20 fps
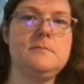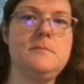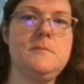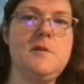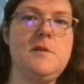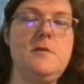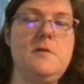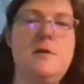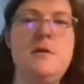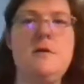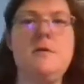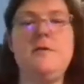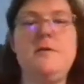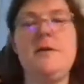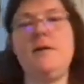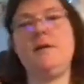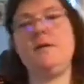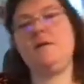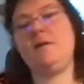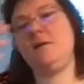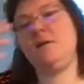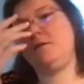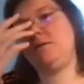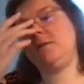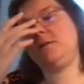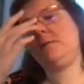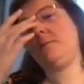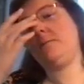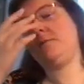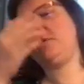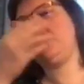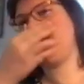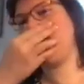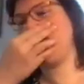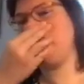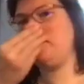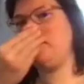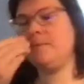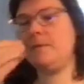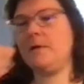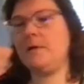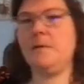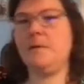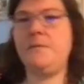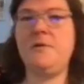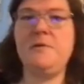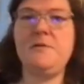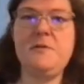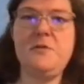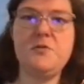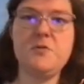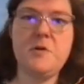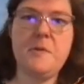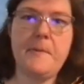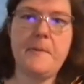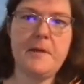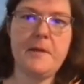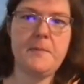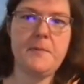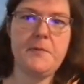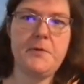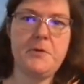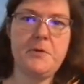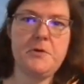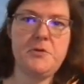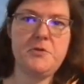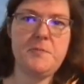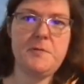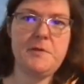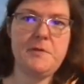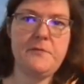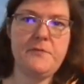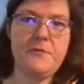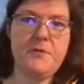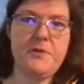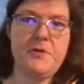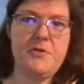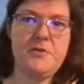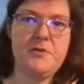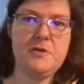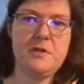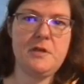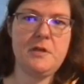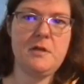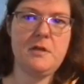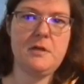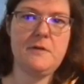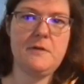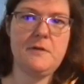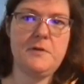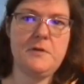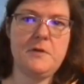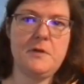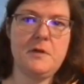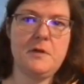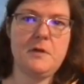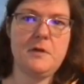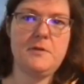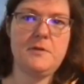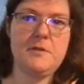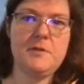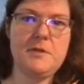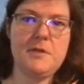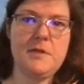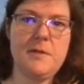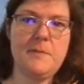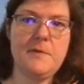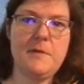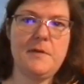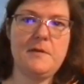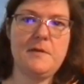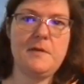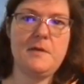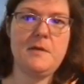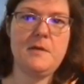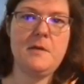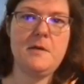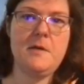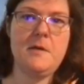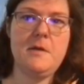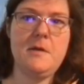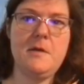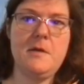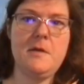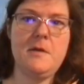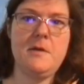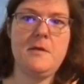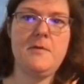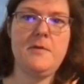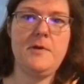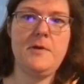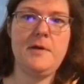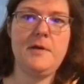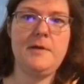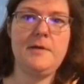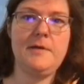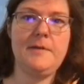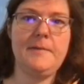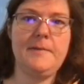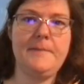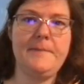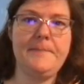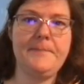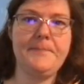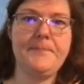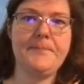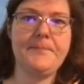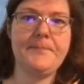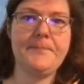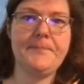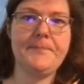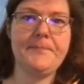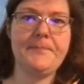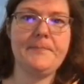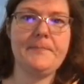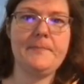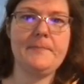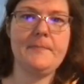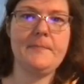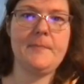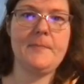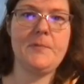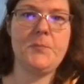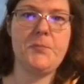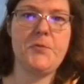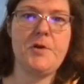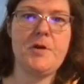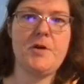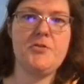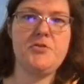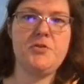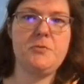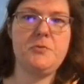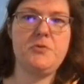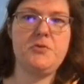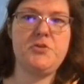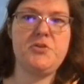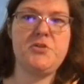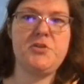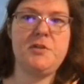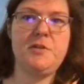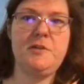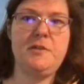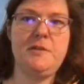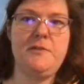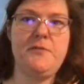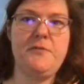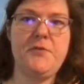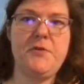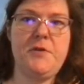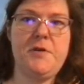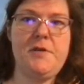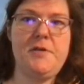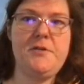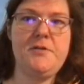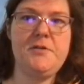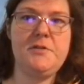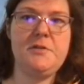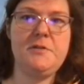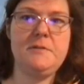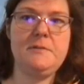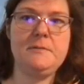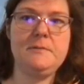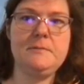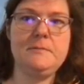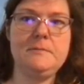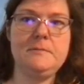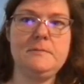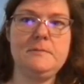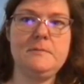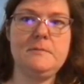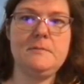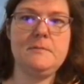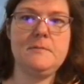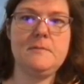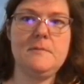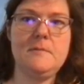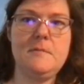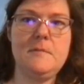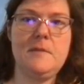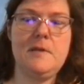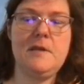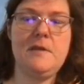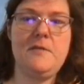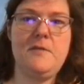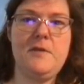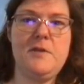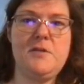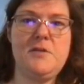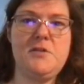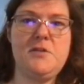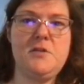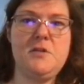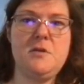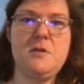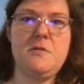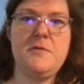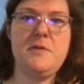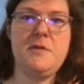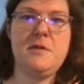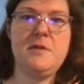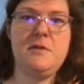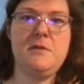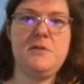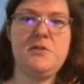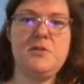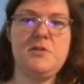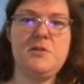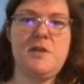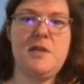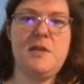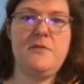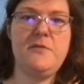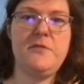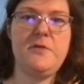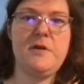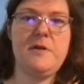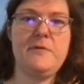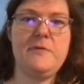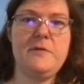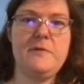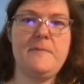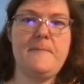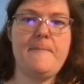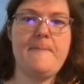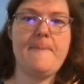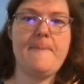maybe hear that. Yeah, something. My computer's wrong. My computer. It's been freezing like off and on all the time. Like the the browser will just suddenly freeze like this. Then it'll just take forever.